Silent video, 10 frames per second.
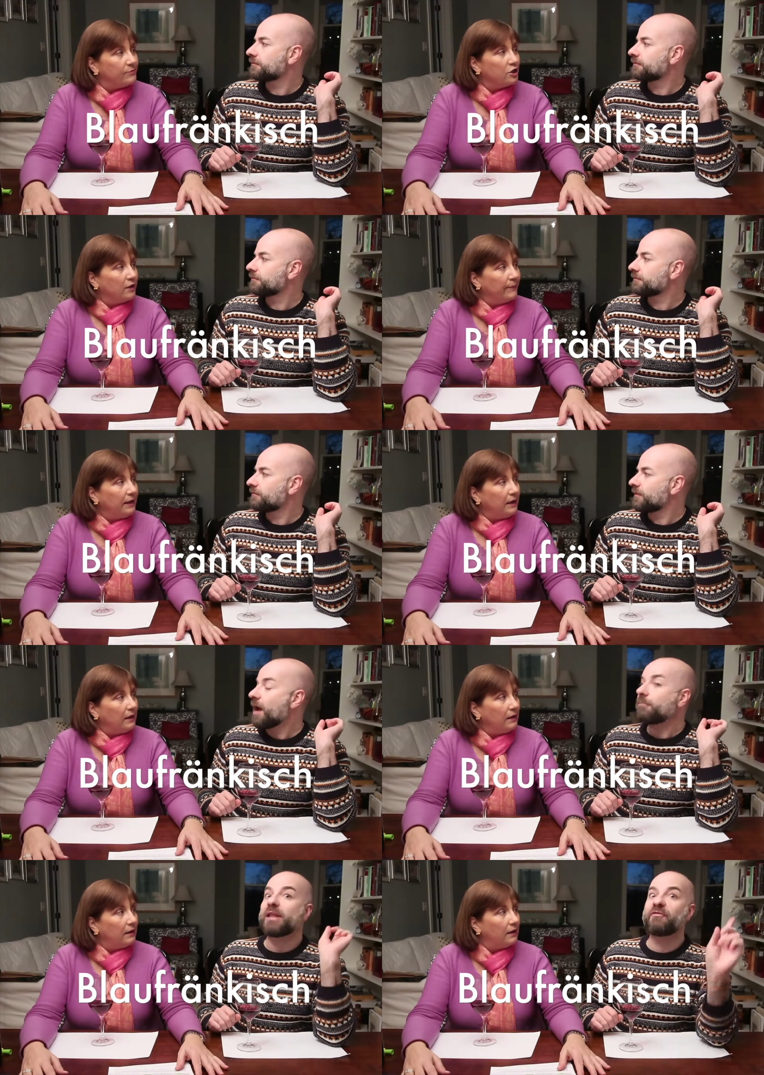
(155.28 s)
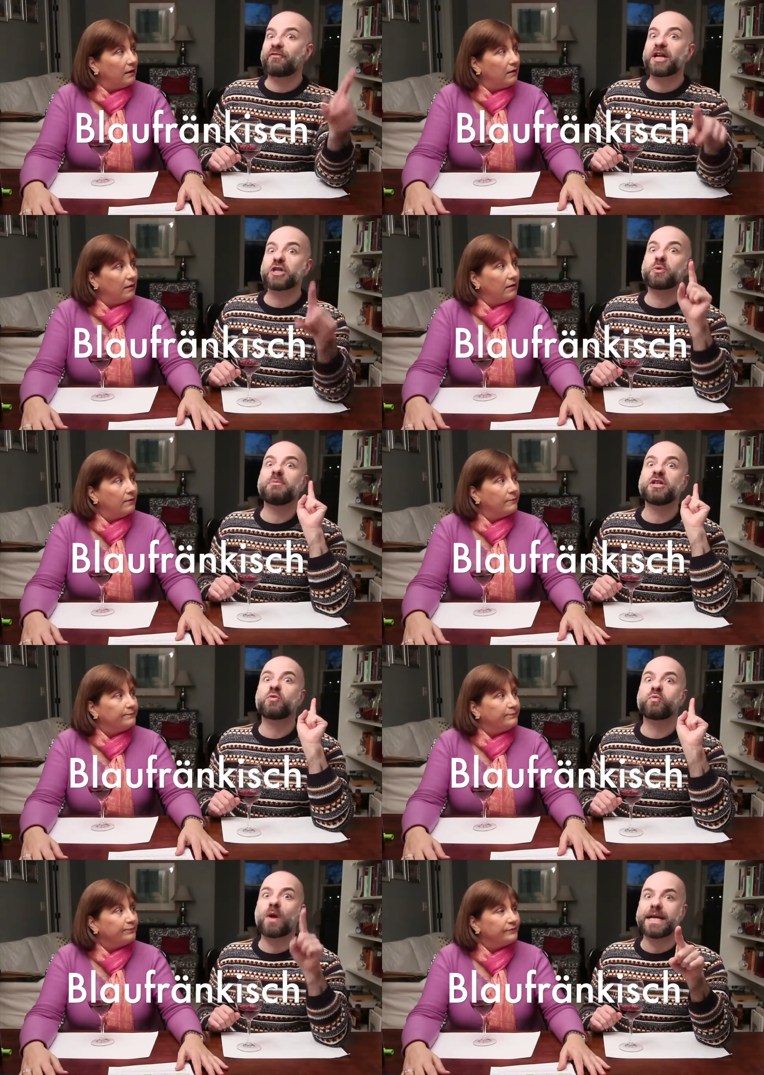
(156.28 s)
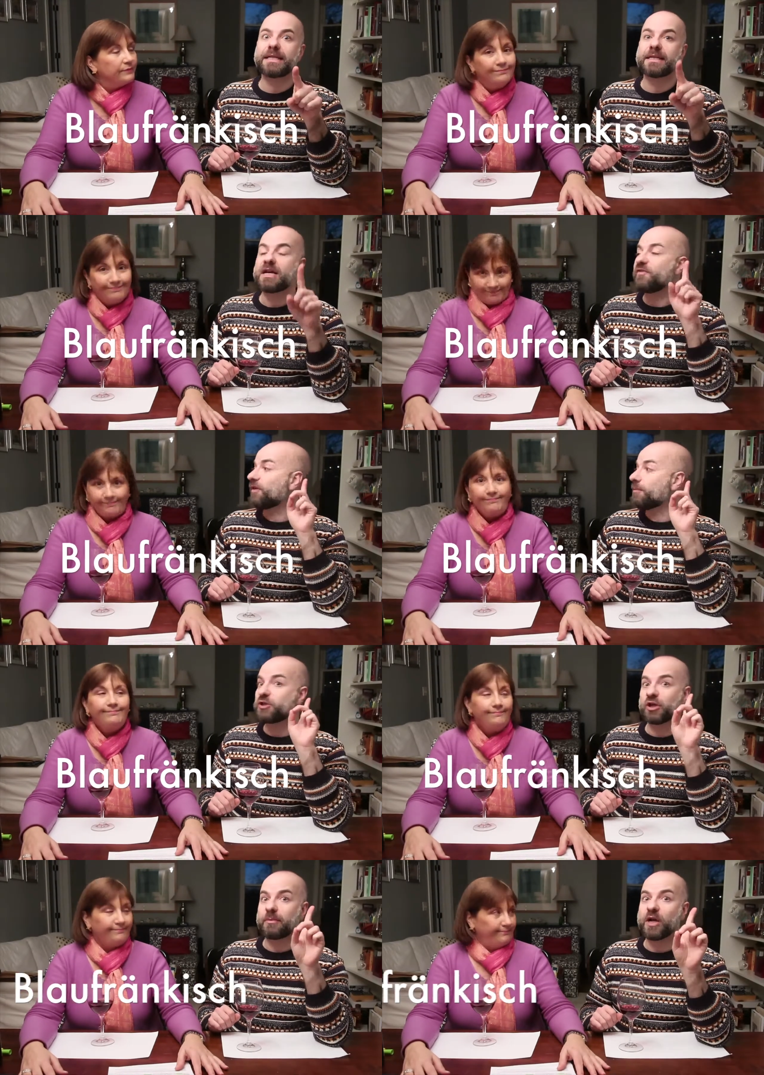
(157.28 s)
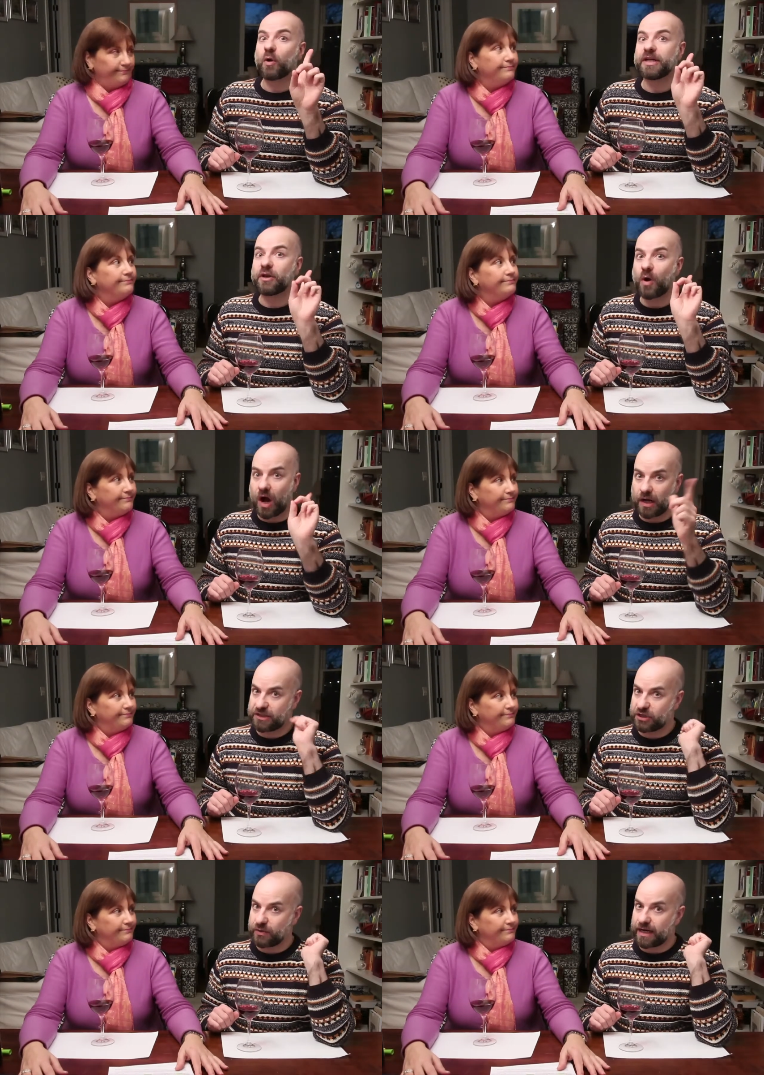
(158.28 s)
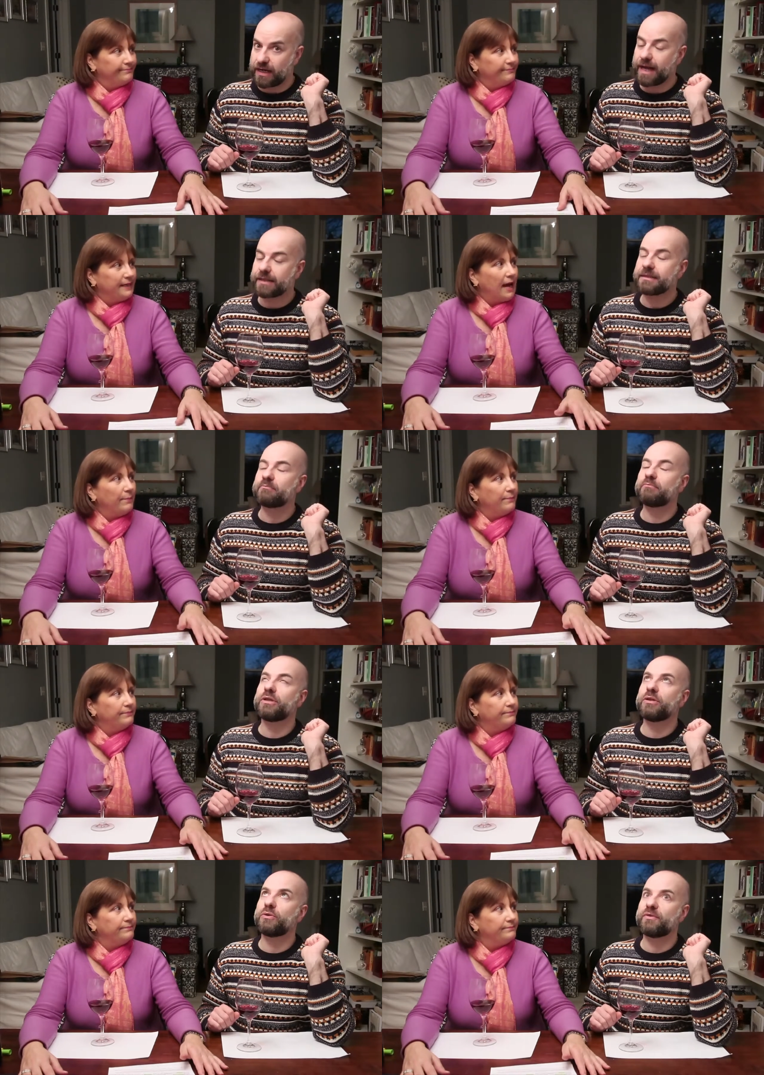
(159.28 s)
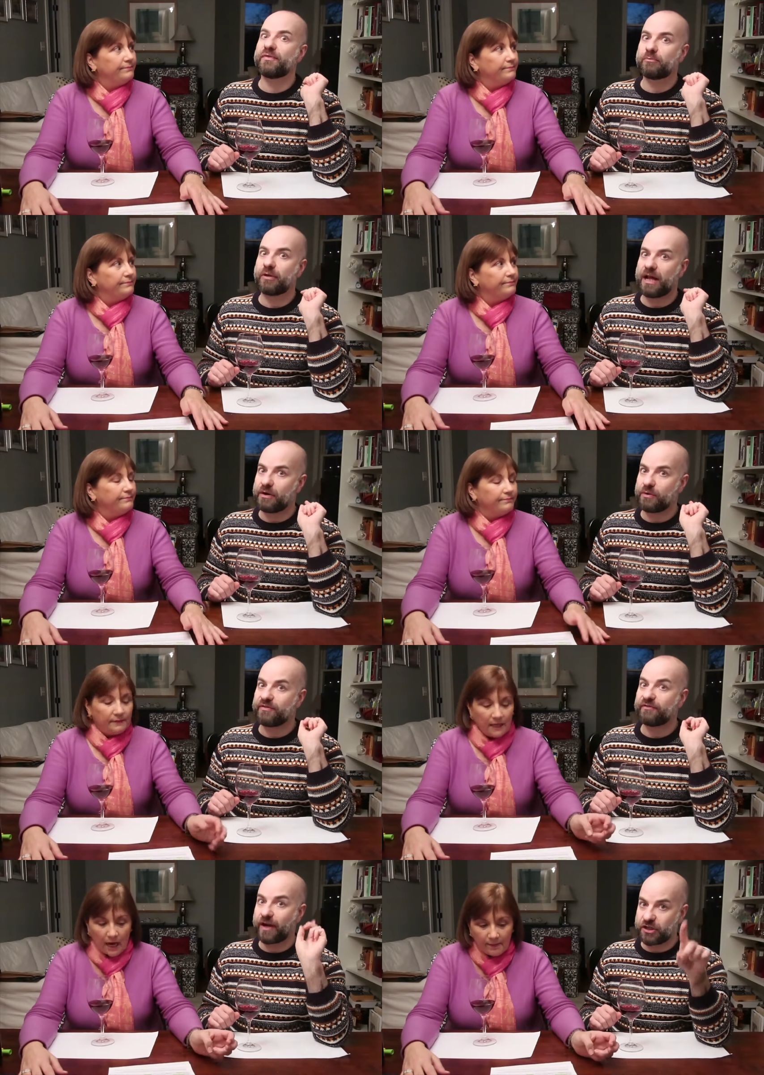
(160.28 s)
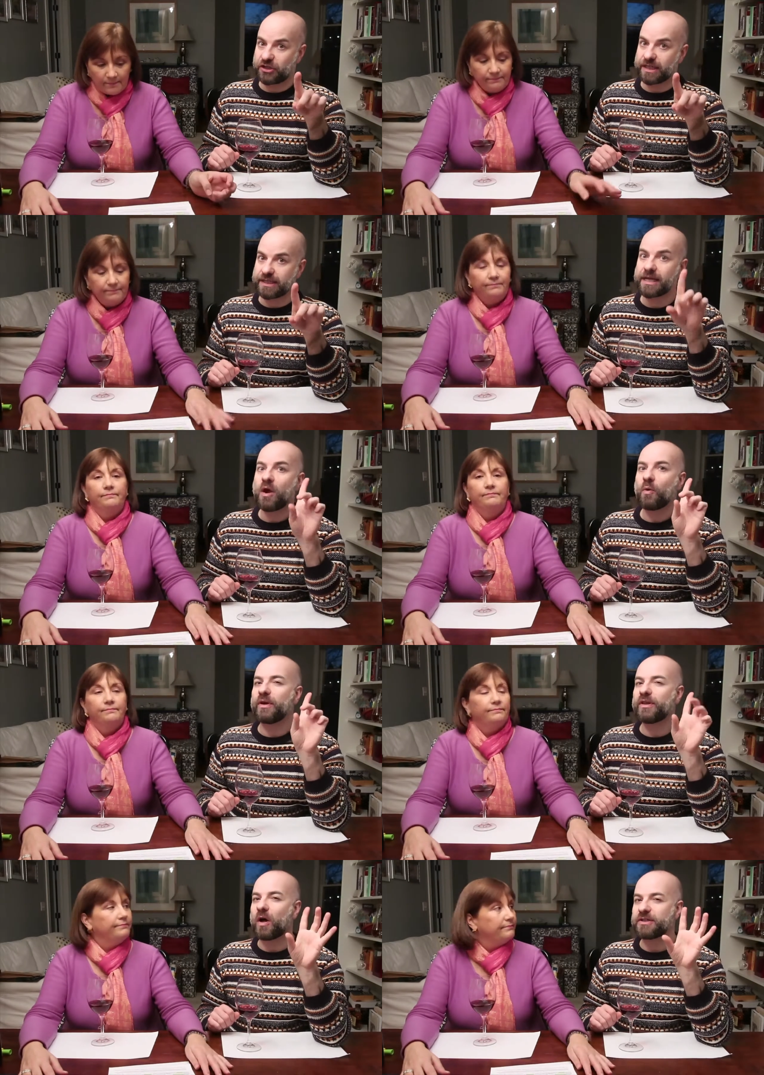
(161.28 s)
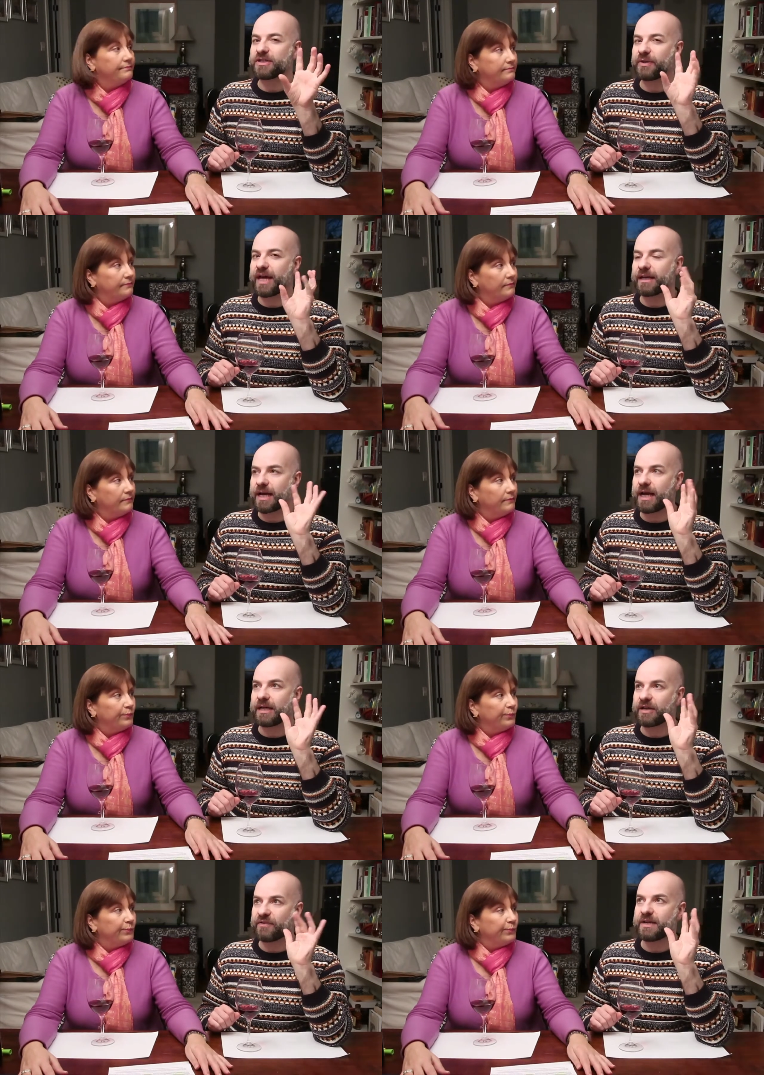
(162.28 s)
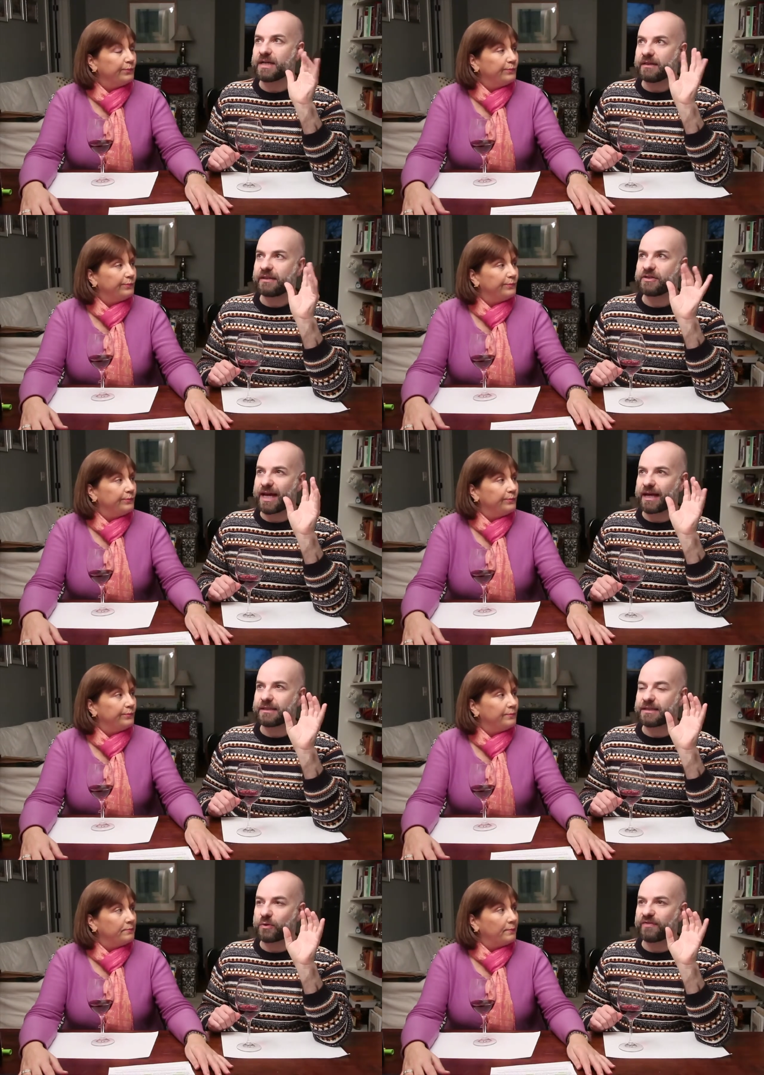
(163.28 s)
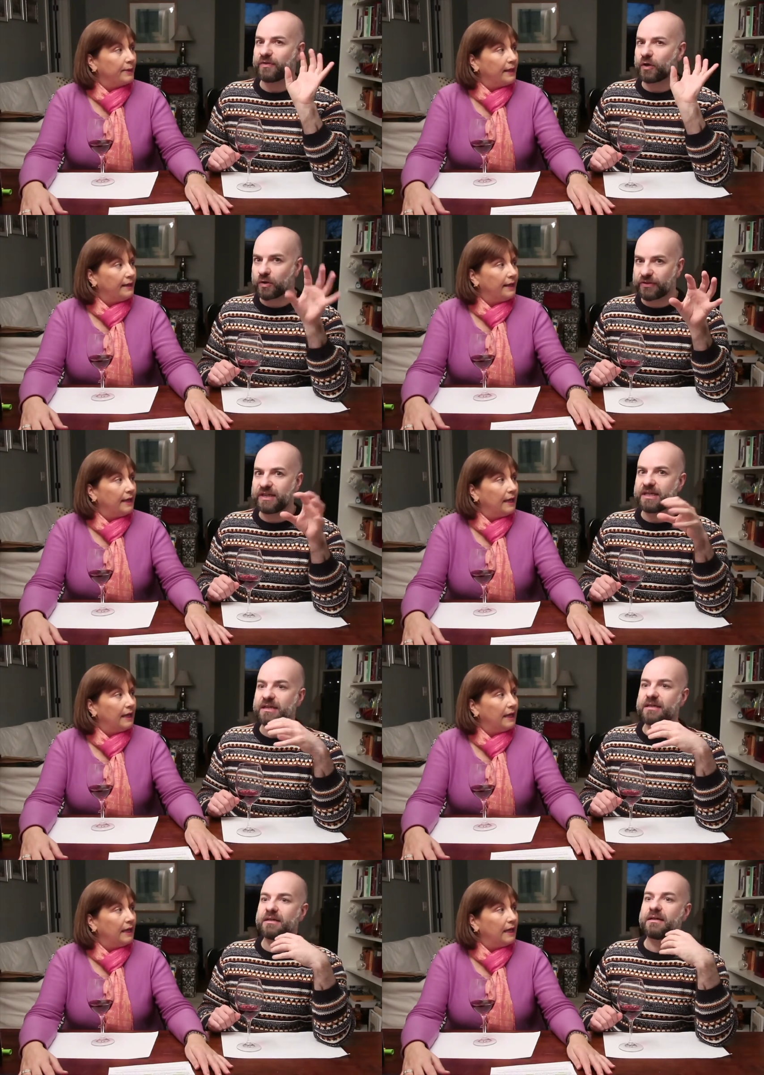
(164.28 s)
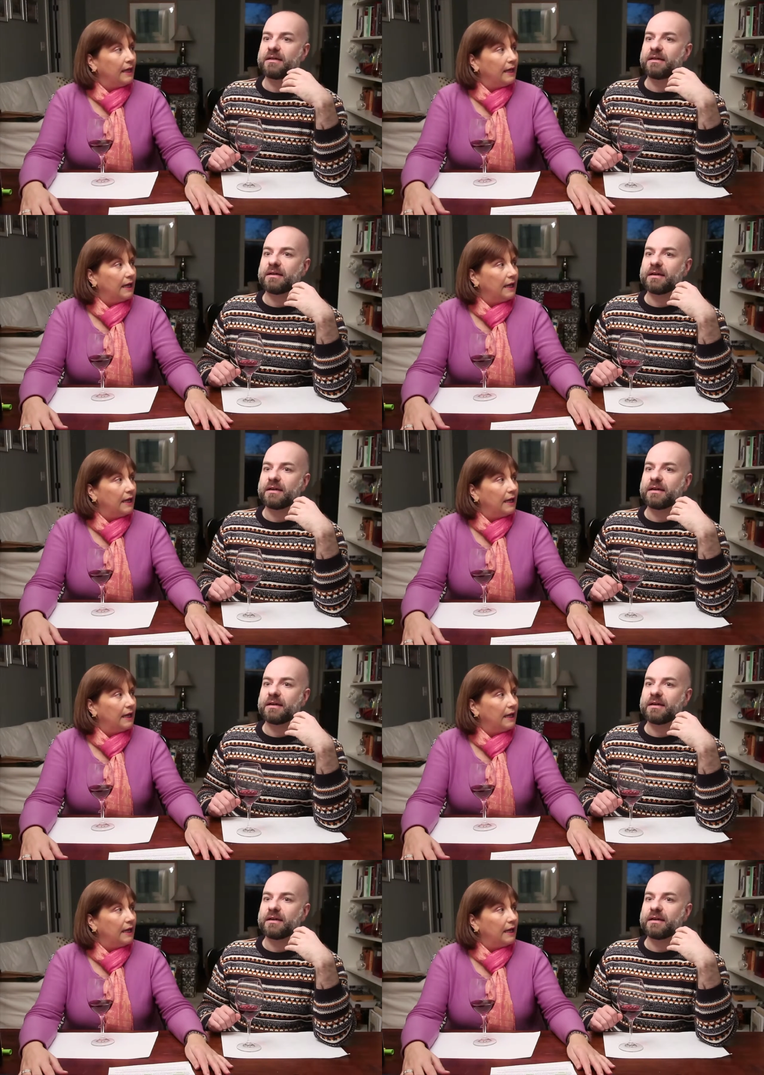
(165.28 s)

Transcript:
Speaker 1: from Germany. Blaufränkisch would be great from Germany or you know Austria has yep. some beautiful Blaufränkisches yep. with also that kind of there's that sort of earthy,